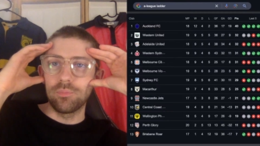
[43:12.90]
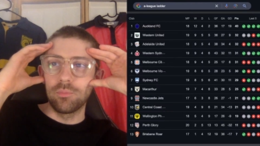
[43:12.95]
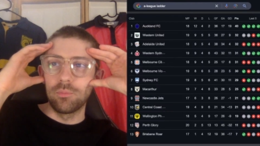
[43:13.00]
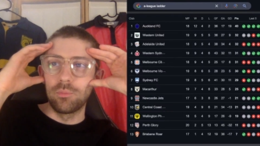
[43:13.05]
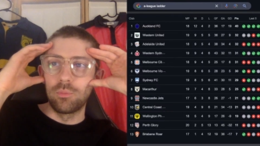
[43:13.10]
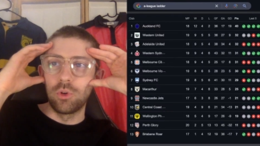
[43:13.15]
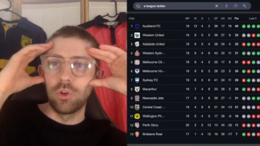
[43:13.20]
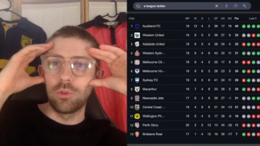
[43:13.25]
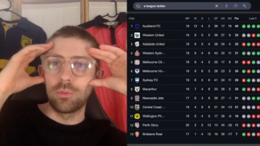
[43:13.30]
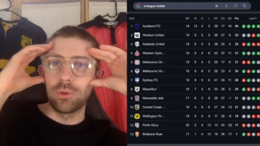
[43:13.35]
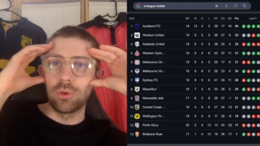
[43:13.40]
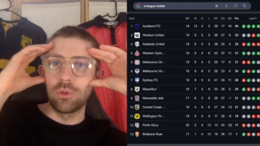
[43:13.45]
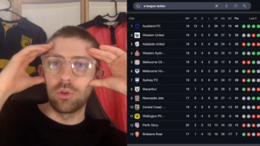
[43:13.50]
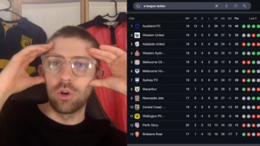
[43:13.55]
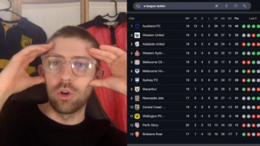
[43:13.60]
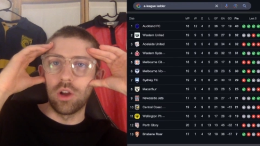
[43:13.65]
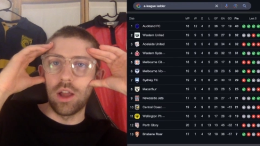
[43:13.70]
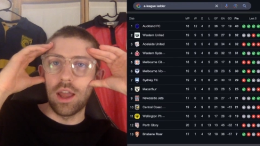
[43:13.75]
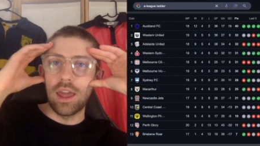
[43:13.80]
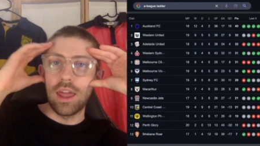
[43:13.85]
Brisbane
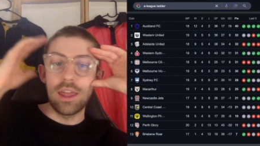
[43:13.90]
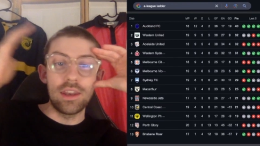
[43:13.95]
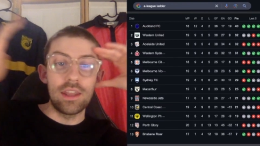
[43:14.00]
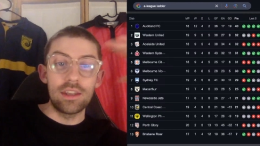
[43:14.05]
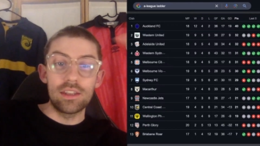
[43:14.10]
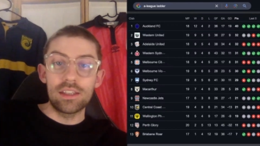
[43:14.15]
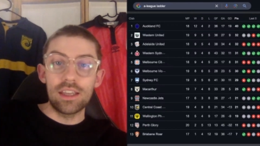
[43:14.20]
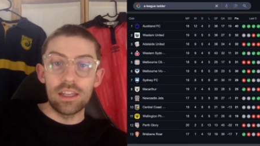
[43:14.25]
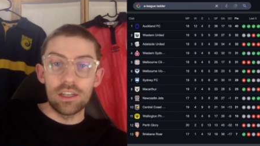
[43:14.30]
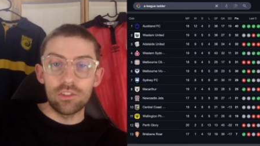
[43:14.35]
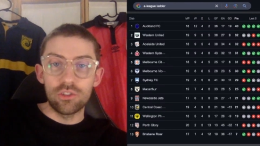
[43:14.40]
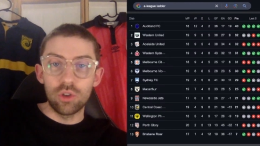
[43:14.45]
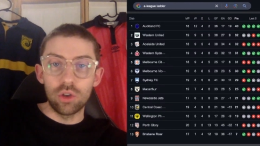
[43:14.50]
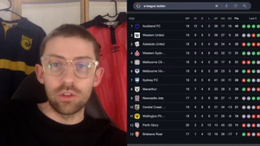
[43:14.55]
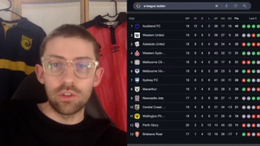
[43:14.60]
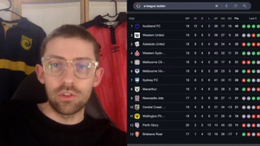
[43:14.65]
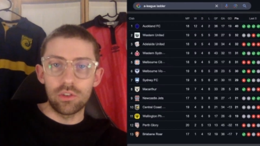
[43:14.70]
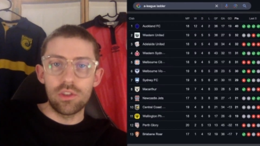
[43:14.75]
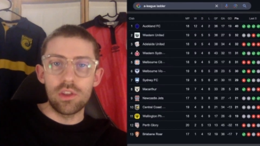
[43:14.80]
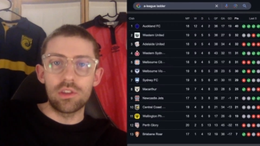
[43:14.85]
Roar, and again, it's not
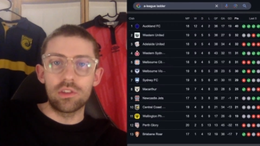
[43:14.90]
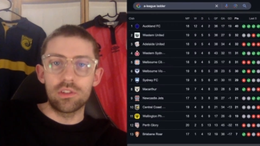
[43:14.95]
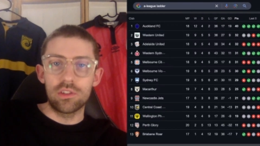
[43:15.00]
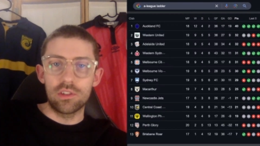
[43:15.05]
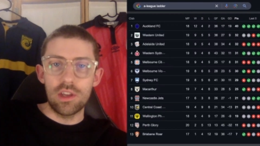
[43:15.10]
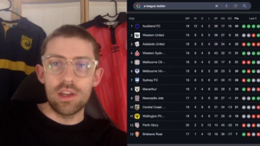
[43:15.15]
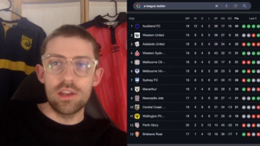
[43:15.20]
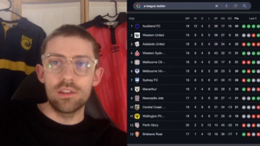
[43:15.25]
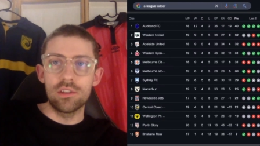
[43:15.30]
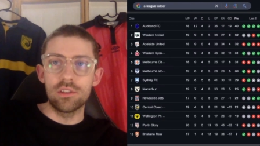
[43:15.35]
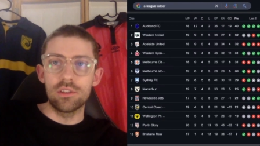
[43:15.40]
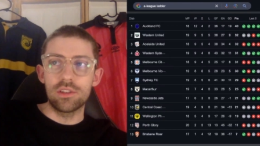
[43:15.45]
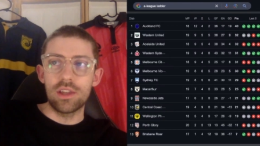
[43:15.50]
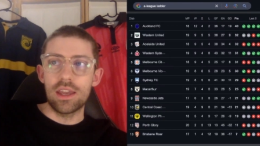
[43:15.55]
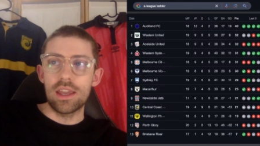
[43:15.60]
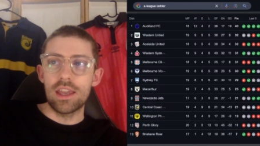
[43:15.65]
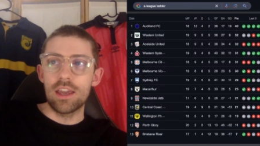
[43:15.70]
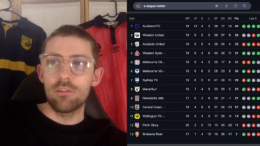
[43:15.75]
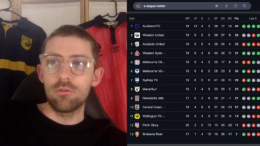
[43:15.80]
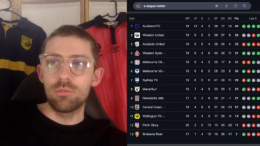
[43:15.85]
just this season.
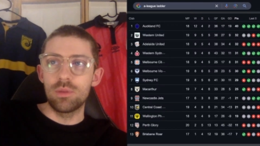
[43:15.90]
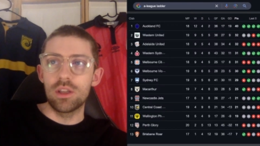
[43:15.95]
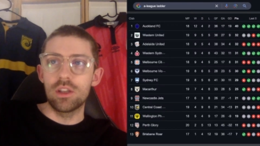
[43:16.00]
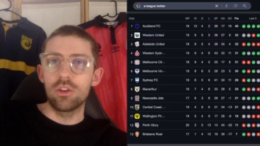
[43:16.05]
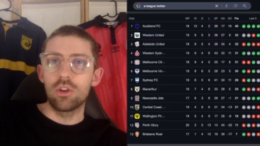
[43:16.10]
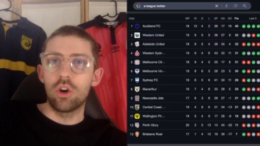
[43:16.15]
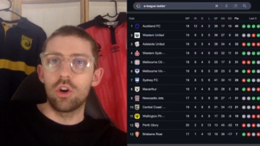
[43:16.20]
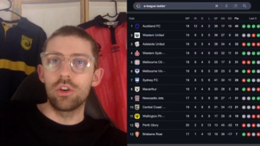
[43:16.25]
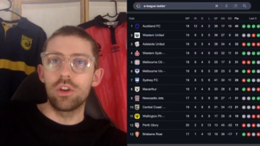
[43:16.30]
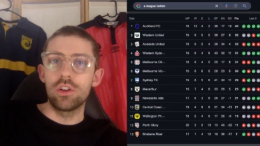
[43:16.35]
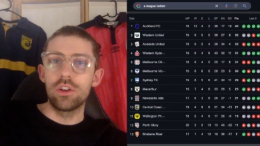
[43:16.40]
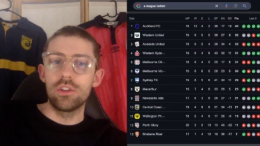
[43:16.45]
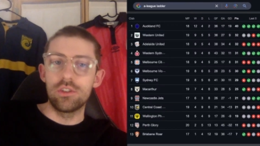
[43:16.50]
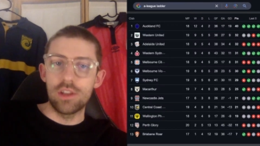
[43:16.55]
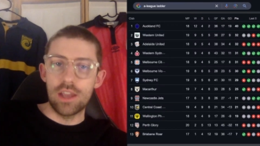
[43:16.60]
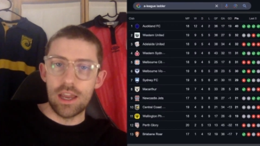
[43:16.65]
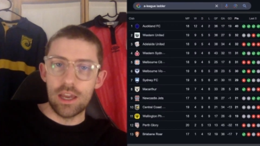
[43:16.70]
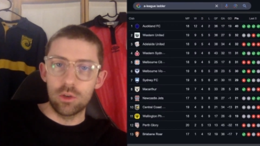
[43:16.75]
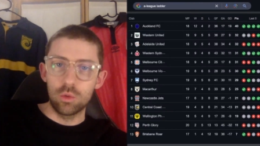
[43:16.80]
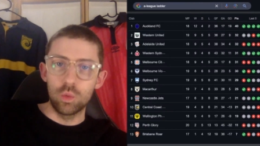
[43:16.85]
They have been on a
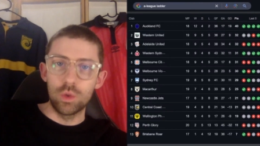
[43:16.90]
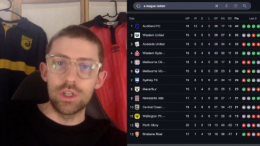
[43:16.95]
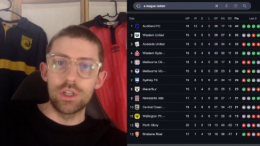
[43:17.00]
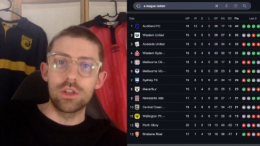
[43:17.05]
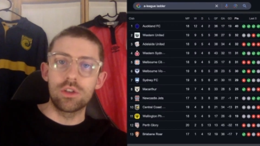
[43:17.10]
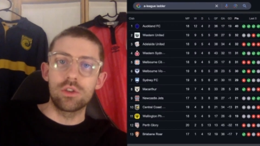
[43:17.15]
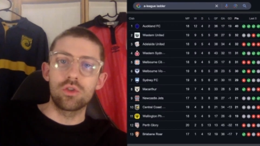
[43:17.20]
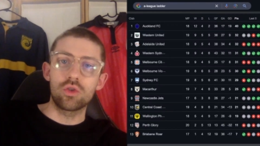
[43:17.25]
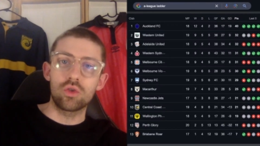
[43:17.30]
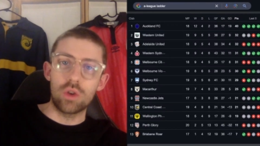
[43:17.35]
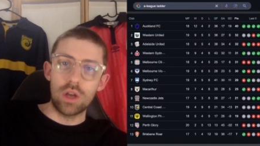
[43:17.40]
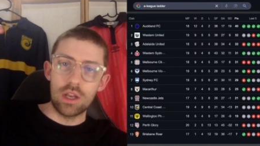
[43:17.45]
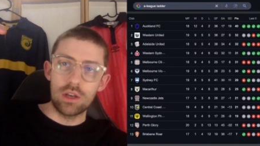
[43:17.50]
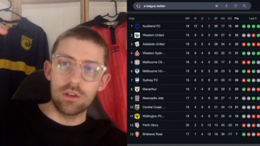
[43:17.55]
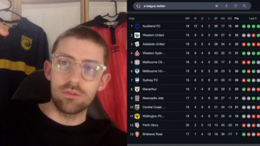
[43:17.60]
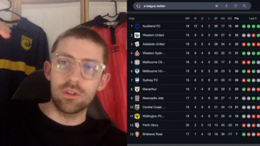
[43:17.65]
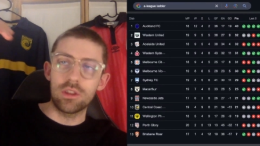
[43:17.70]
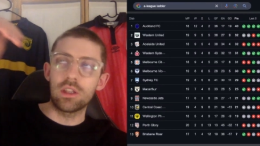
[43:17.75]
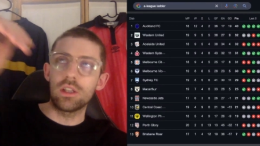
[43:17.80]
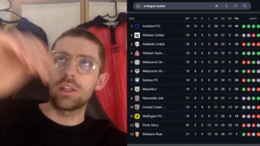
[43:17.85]
downward trend
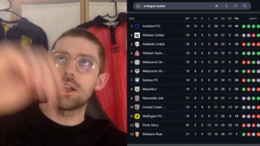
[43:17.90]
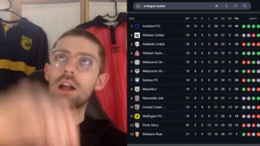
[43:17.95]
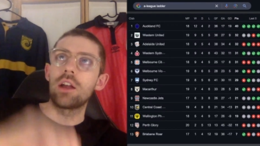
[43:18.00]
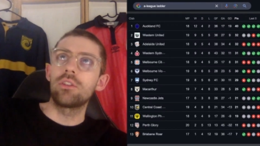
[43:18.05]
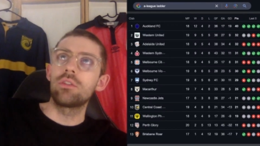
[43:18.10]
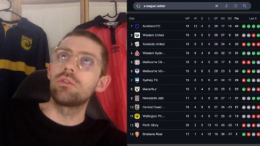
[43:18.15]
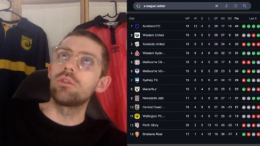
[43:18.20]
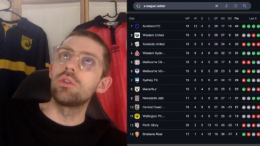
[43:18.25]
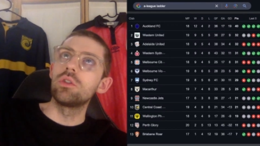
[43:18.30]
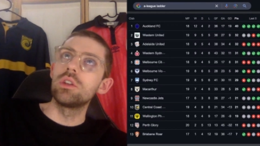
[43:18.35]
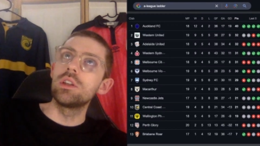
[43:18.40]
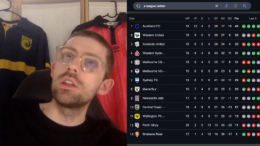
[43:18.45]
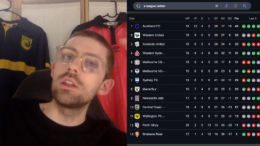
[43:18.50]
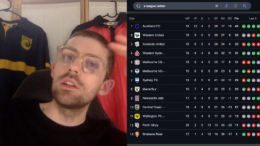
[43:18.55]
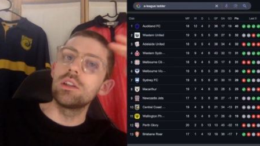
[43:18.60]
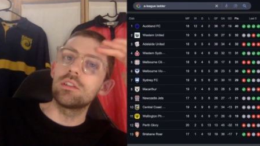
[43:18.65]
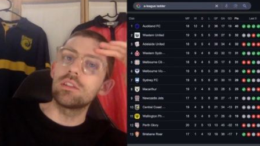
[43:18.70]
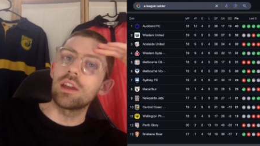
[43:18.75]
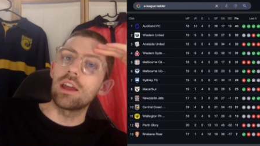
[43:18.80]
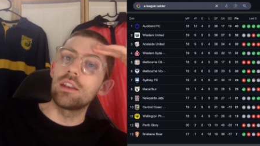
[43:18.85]
for the last few
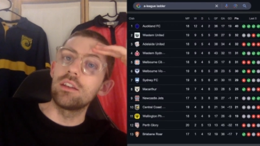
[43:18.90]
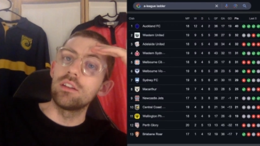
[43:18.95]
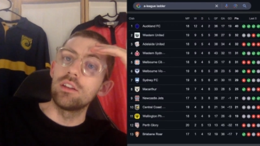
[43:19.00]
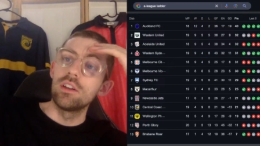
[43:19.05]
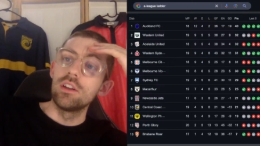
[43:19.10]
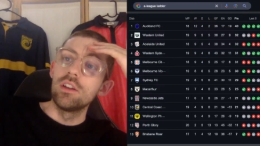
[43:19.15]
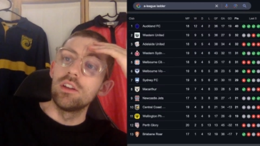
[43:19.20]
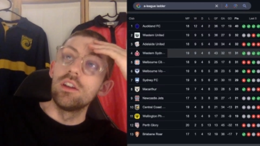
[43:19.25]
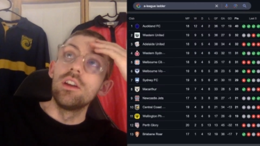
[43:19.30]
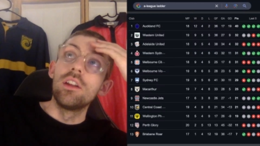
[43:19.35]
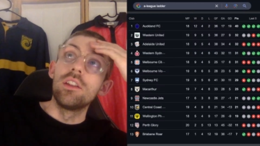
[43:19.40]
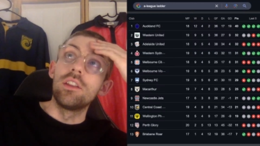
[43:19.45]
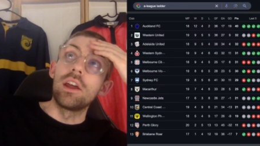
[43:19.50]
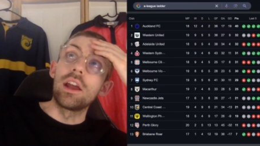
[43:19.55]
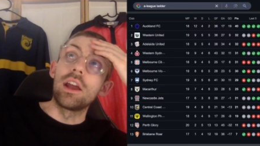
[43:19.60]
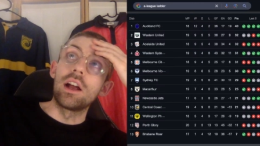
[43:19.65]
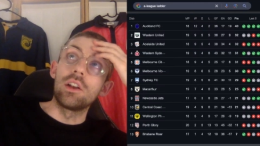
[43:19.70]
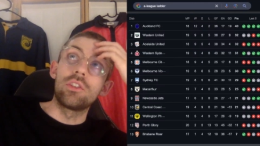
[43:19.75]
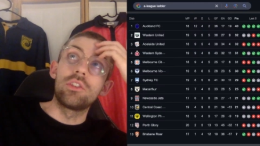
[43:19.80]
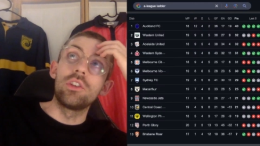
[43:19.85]
years, and they
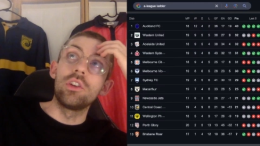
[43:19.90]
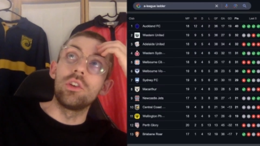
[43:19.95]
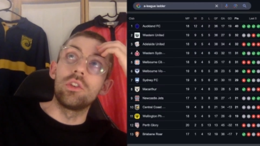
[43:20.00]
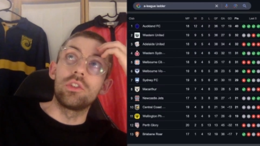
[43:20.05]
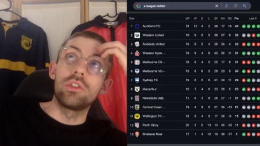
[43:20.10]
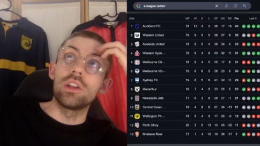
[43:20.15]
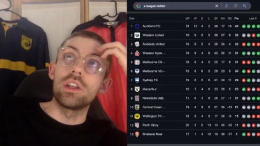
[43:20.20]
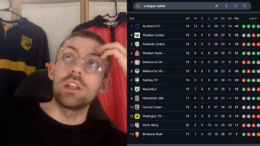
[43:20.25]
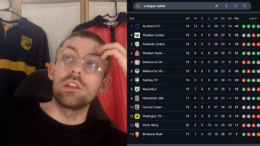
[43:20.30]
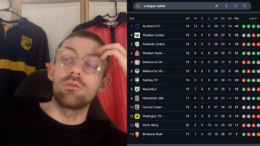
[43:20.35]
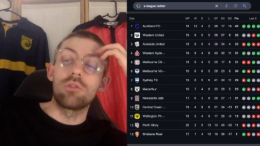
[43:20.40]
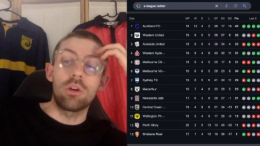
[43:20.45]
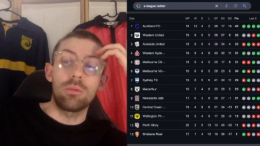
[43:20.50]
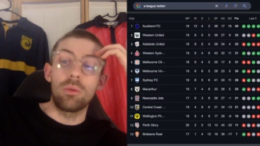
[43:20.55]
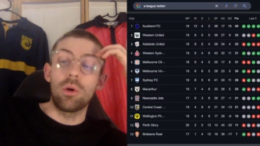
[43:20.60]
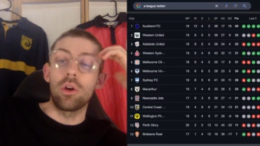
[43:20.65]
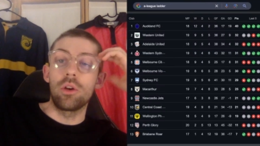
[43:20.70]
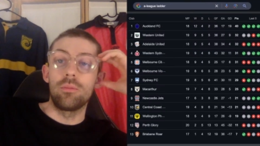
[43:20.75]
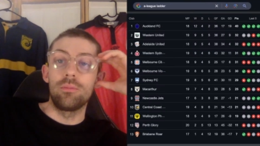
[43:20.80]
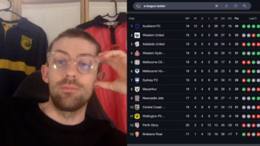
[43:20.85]
are seriously hitting rock
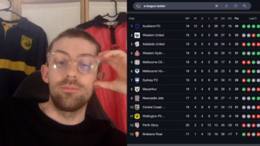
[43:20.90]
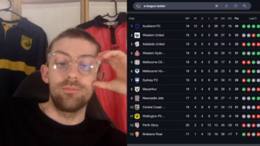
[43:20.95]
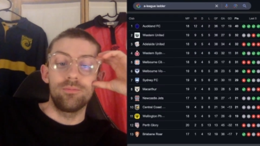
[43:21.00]
bottom.